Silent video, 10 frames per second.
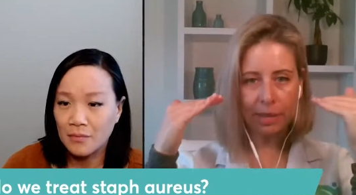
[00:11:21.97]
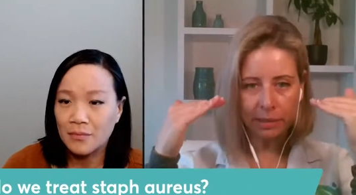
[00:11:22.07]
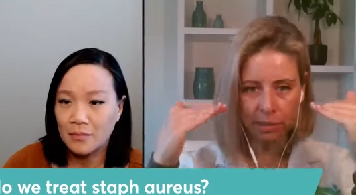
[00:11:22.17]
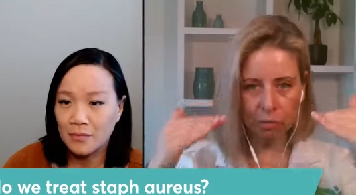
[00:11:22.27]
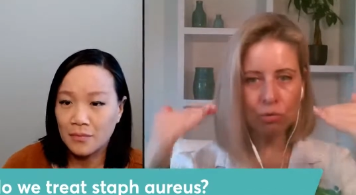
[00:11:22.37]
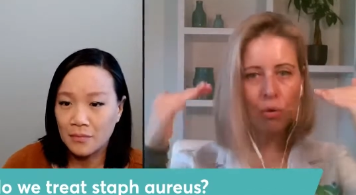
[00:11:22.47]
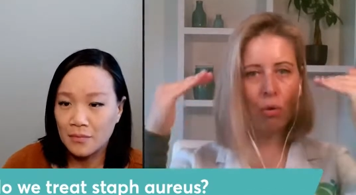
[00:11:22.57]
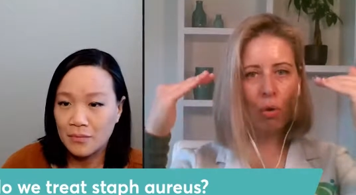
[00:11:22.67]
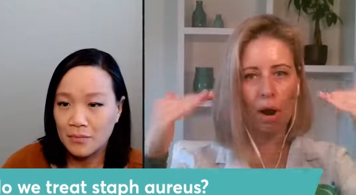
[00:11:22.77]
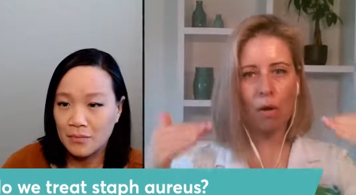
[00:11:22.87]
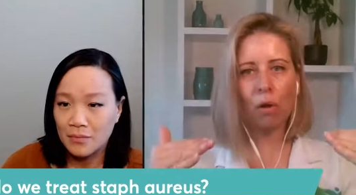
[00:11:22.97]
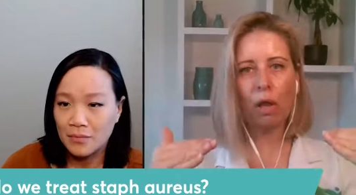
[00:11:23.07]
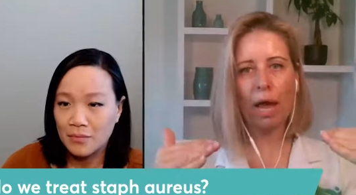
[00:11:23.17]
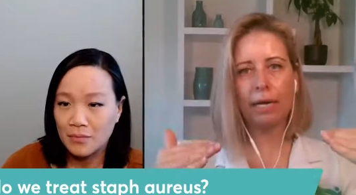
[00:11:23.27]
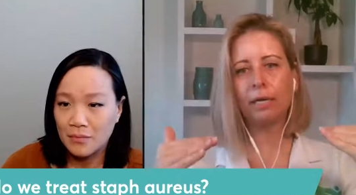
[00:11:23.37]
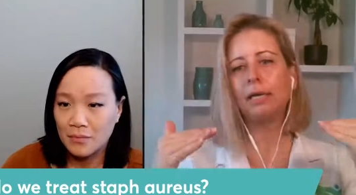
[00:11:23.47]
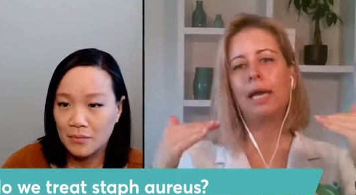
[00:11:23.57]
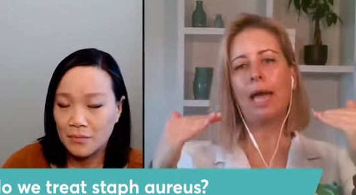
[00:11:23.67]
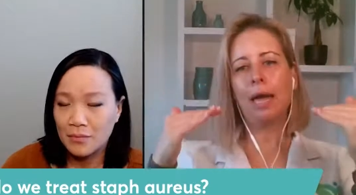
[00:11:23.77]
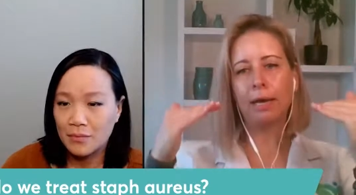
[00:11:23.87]
Speaker 1: It's neutral or alkaline.
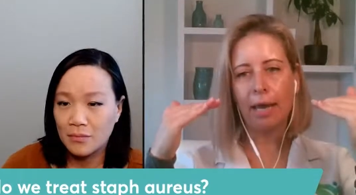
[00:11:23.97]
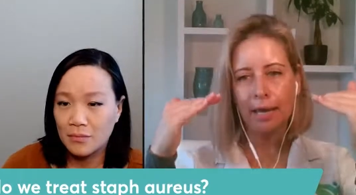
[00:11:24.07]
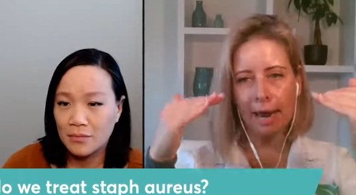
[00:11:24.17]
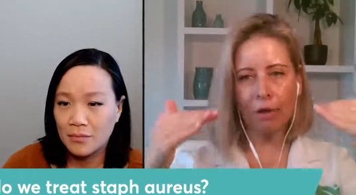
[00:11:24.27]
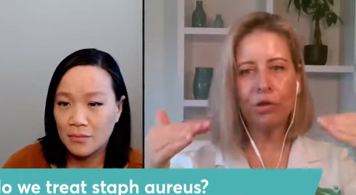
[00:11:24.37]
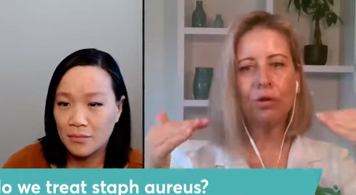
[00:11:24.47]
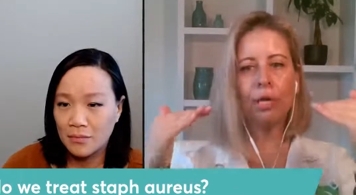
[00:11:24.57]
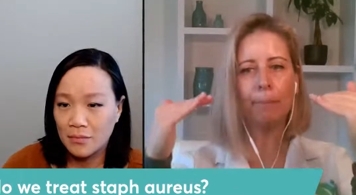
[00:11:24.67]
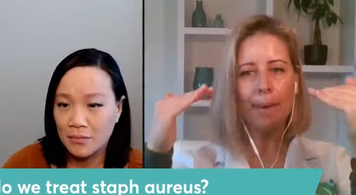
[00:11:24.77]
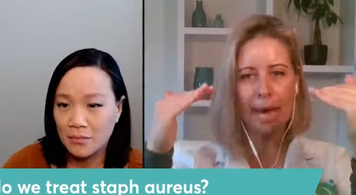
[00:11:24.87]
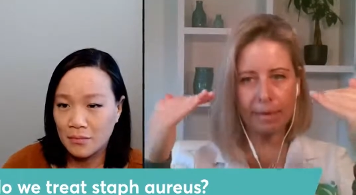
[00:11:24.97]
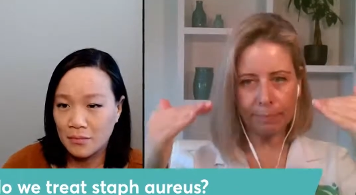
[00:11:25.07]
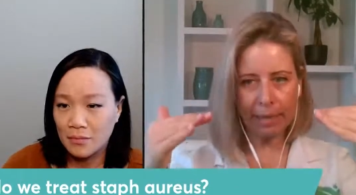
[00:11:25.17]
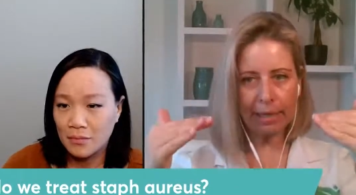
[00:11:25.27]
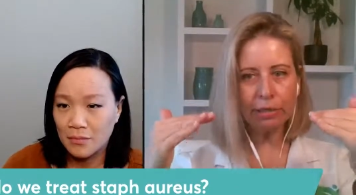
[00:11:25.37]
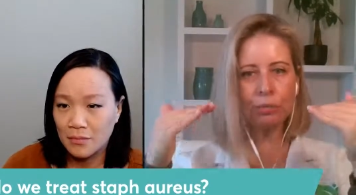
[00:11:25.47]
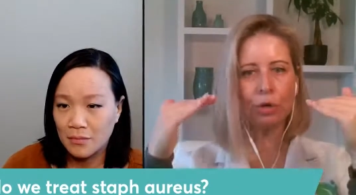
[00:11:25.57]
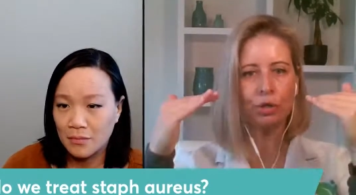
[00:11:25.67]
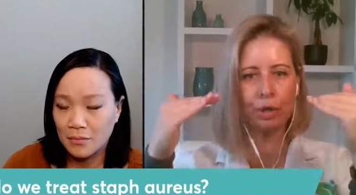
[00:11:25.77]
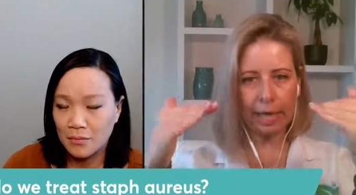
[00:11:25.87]
And, and now you're in a bad place
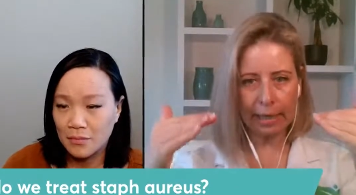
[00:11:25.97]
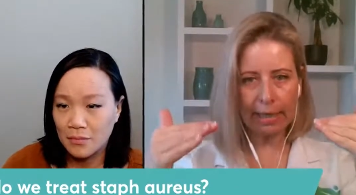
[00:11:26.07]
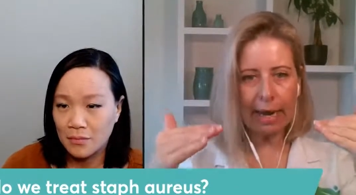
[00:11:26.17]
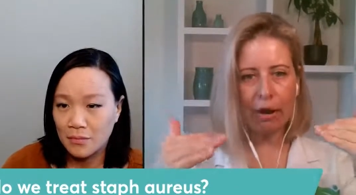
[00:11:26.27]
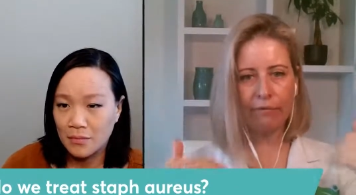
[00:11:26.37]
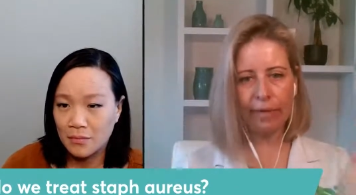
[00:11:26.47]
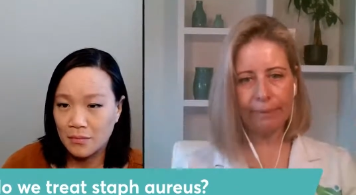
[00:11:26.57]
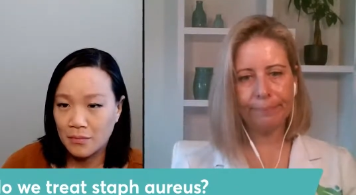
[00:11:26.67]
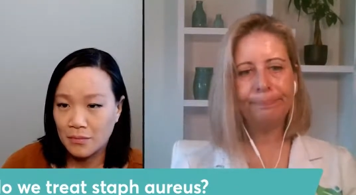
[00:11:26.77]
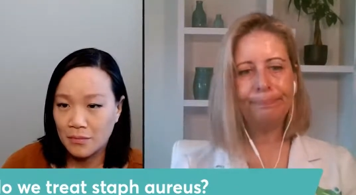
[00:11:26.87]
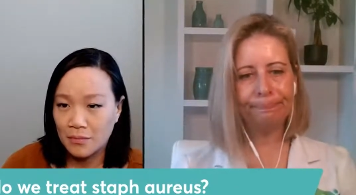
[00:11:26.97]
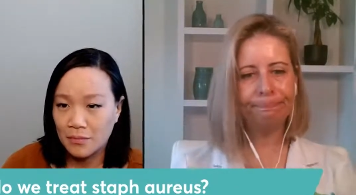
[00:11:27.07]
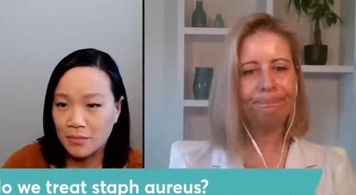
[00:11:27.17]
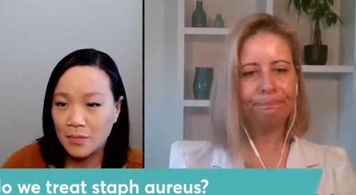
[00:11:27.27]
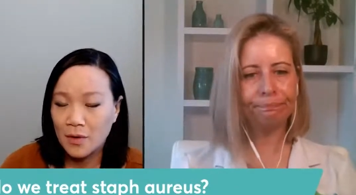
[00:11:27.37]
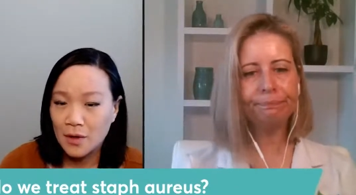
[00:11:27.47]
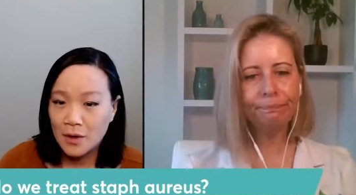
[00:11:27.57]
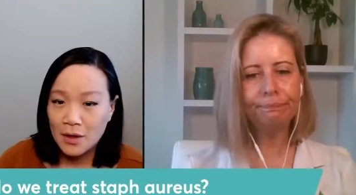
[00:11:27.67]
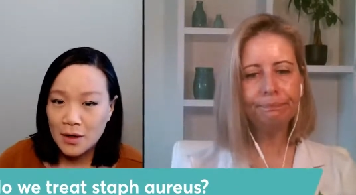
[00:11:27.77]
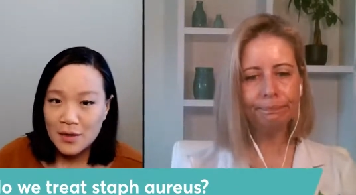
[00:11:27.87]
where you can't get out of it.
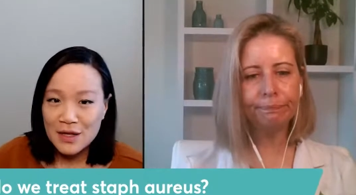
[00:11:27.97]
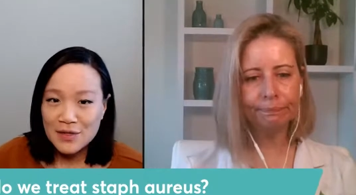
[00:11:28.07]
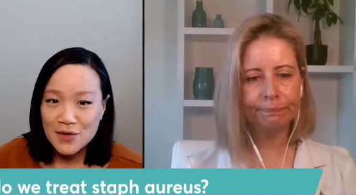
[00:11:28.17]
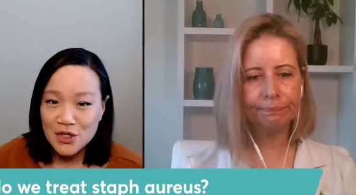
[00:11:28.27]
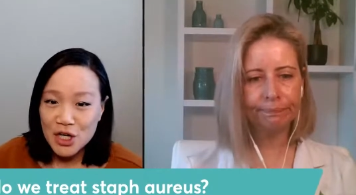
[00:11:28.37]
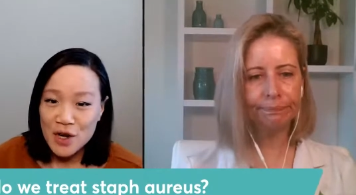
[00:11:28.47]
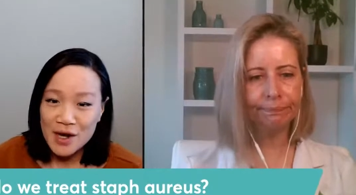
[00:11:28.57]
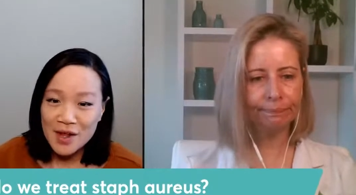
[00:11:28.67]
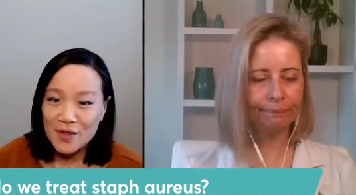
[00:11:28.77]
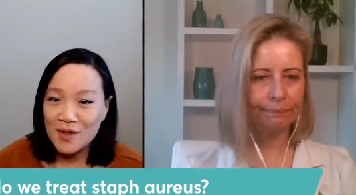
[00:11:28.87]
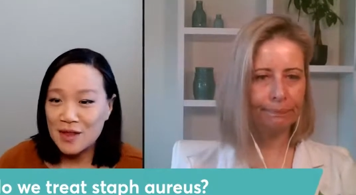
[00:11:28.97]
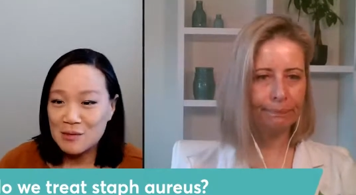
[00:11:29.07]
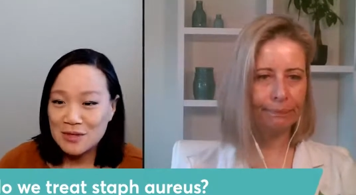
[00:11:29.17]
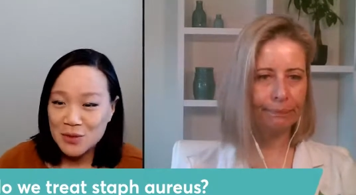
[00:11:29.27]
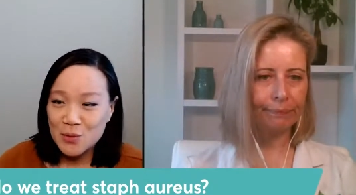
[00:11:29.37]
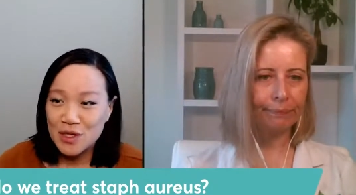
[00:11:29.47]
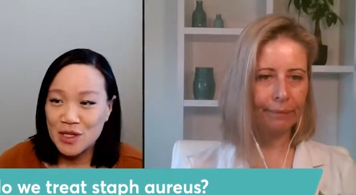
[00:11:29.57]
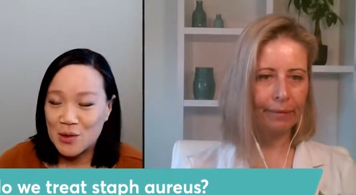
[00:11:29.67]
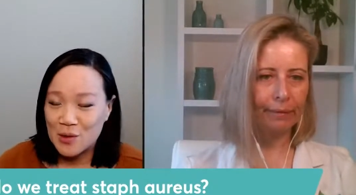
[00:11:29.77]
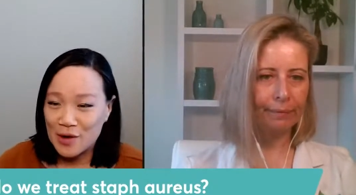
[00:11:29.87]
Speaker 2: Thanks for sharing. I think that was a really
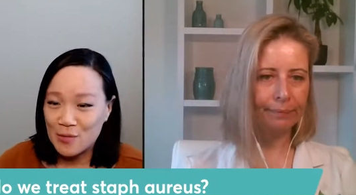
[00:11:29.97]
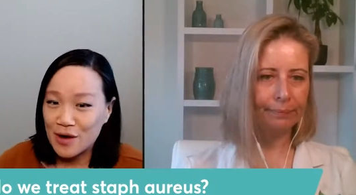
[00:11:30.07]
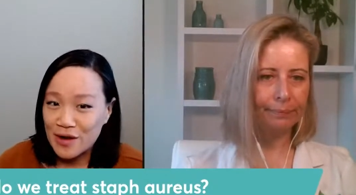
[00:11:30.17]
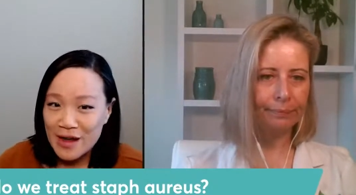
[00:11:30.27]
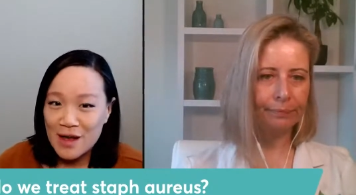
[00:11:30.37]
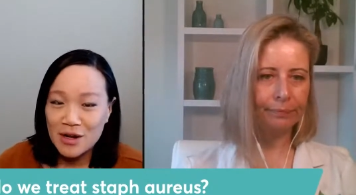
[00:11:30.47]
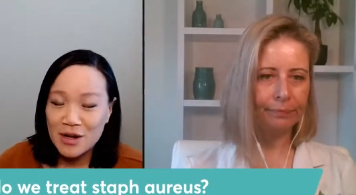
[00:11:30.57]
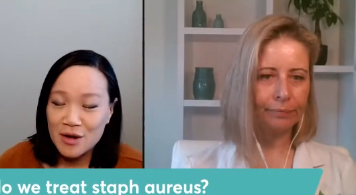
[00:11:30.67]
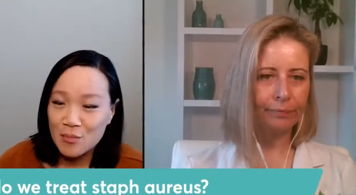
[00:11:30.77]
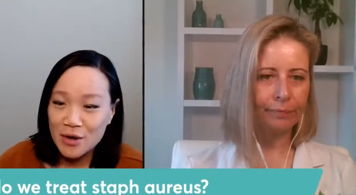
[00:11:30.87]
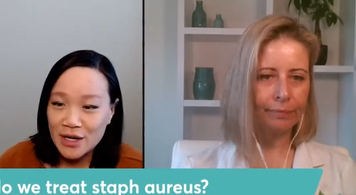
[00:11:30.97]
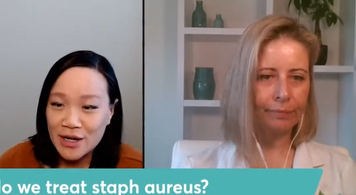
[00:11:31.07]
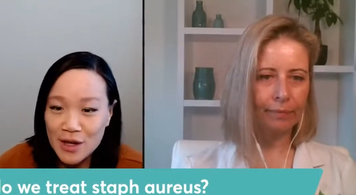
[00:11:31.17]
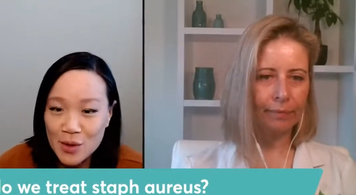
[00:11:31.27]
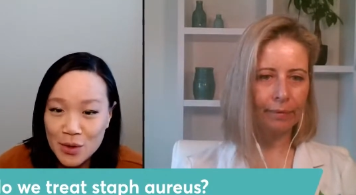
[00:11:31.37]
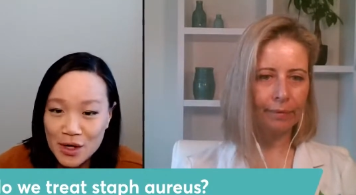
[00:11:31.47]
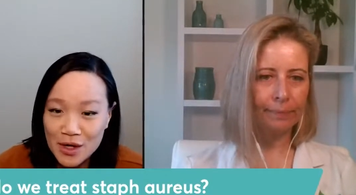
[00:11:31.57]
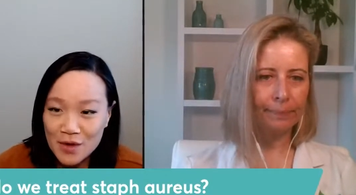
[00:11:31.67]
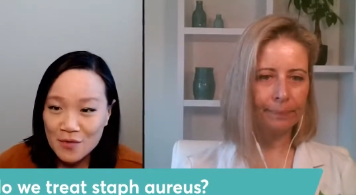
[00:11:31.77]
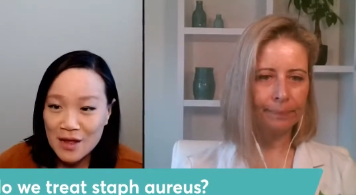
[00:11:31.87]
great rundown and a breakdown
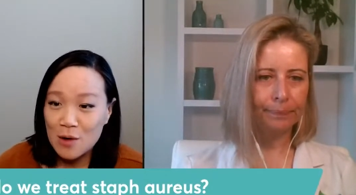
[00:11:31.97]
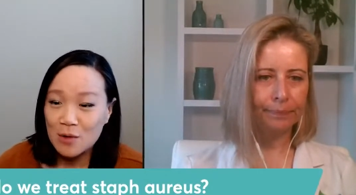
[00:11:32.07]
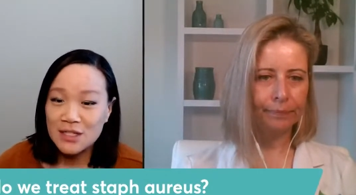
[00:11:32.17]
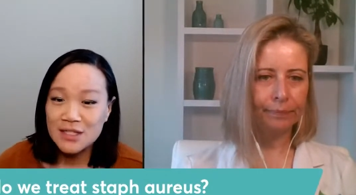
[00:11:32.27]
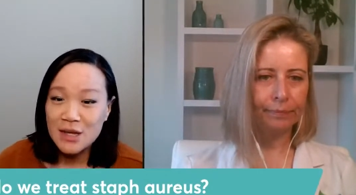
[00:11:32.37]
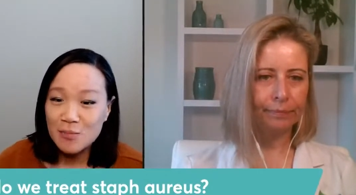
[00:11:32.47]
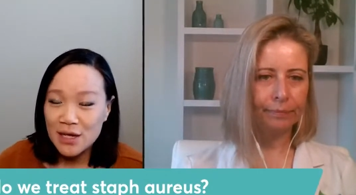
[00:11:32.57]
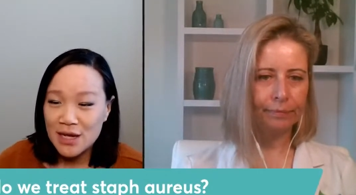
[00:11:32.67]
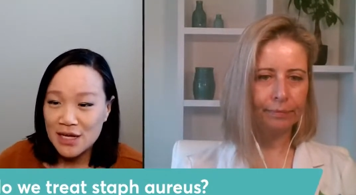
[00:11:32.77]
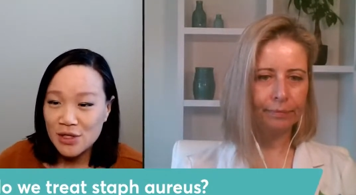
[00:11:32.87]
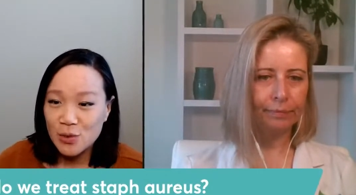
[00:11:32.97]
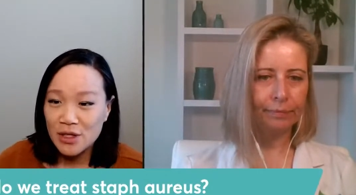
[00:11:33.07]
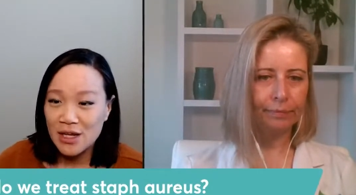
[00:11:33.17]
of how our skin pH really